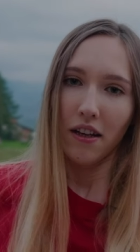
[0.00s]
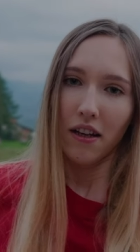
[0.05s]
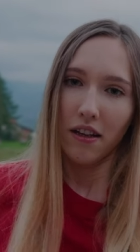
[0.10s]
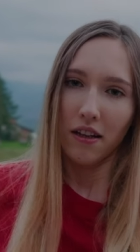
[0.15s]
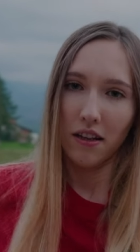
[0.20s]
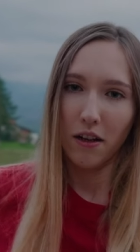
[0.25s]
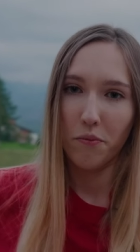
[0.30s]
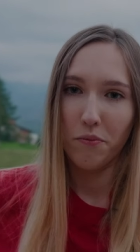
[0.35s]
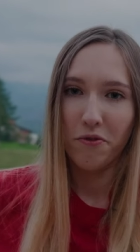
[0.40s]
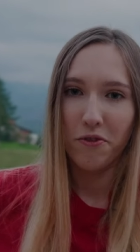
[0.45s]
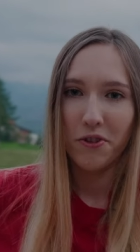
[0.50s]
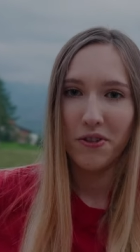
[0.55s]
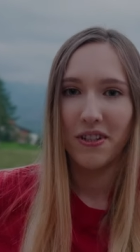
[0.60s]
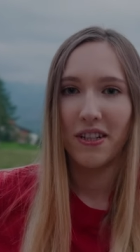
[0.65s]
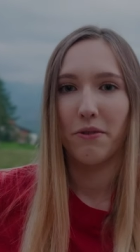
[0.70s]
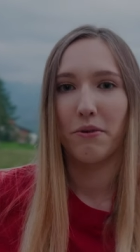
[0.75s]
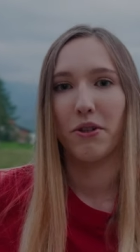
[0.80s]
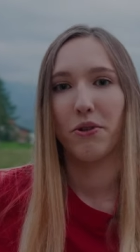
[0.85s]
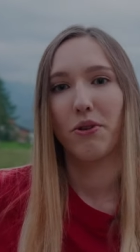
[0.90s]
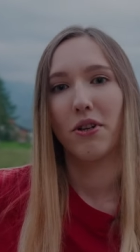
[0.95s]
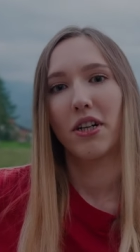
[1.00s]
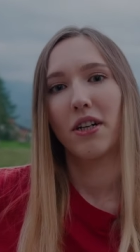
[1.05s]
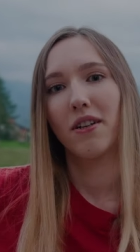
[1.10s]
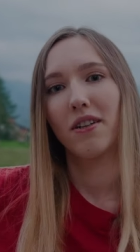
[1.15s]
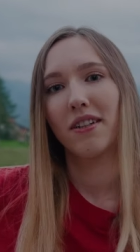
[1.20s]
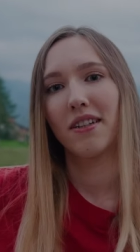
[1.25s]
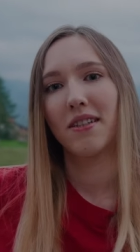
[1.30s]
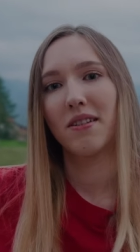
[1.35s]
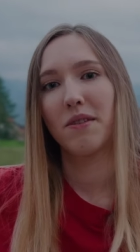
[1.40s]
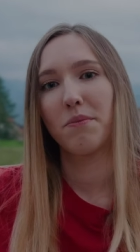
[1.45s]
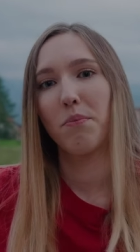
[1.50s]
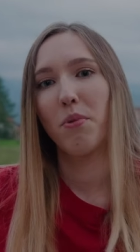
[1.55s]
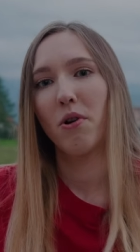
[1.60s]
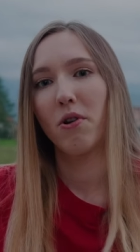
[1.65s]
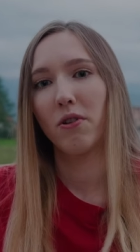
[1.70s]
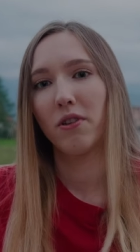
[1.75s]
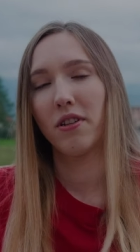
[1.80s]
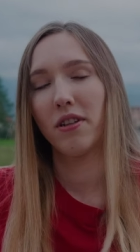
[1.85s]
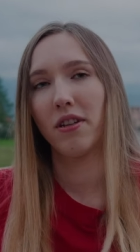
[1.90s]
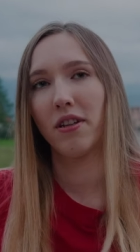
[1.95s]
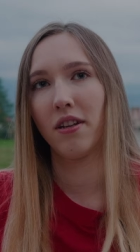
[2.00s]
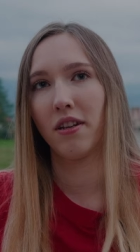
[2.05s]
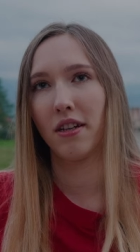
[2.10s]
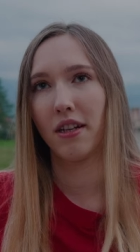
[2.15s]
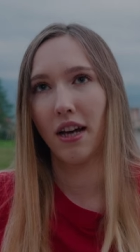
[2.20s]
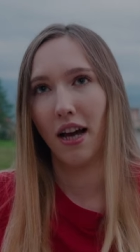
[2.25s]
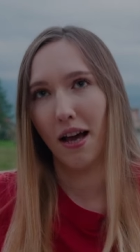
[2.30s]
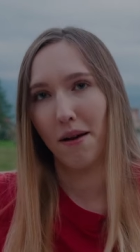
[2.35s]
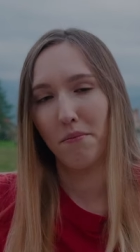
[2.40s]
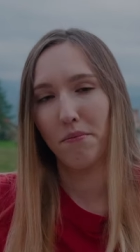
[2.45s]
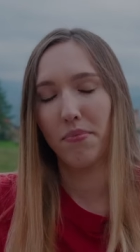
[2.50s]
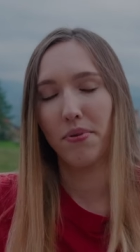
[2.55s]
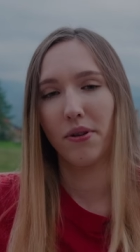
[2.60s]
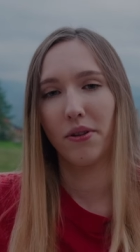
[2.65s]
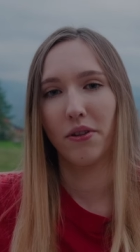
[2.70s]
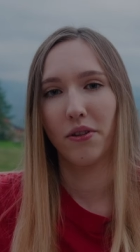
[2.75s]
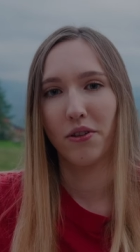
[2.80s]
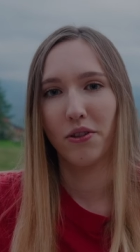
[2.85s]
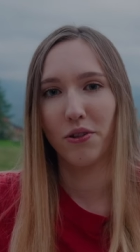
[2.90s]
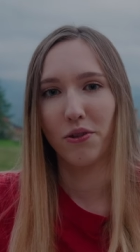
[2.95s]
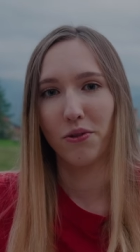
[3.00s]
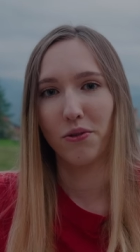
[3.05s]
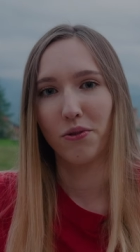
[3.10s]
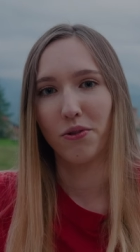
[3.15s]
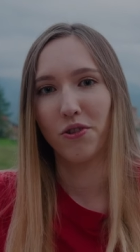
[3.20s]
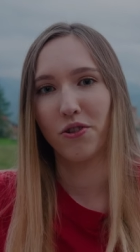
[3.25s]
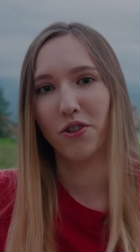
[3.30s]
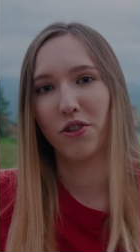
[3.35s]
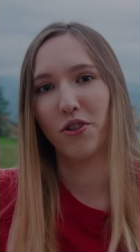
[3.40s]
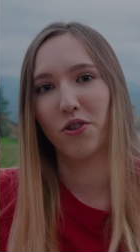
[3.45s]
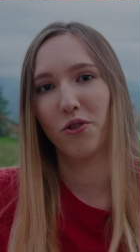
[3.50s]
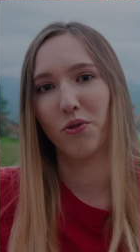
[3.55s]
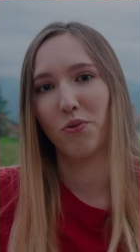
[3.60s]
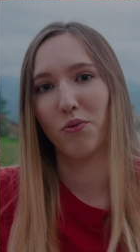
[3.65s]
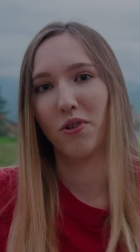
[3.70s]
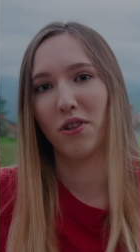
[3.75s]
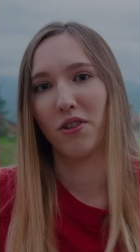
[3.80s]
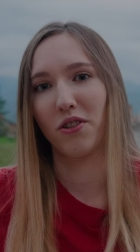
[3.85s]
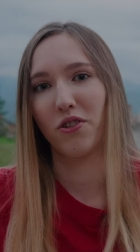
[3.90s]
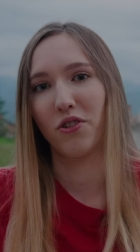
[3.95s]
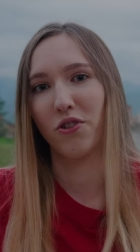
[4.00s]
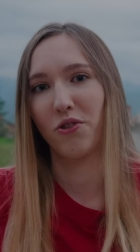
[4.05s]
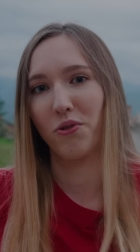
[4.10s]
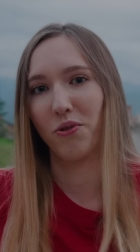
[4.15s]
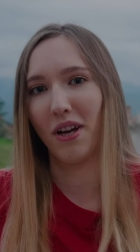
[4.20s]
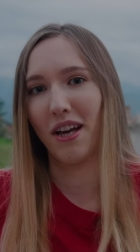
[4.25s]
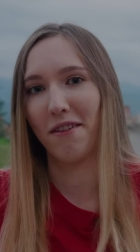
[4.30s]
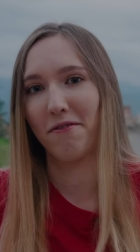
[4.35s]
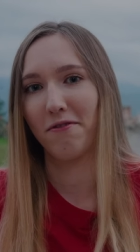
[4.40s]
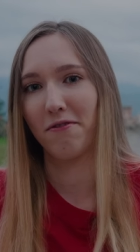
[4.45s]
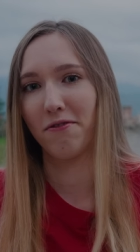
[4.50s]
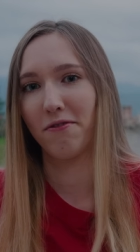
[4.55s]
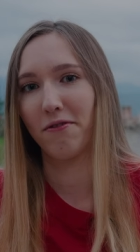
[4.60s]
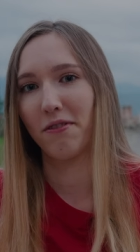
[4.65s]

Obviously when you are on a sport camp you don't want to have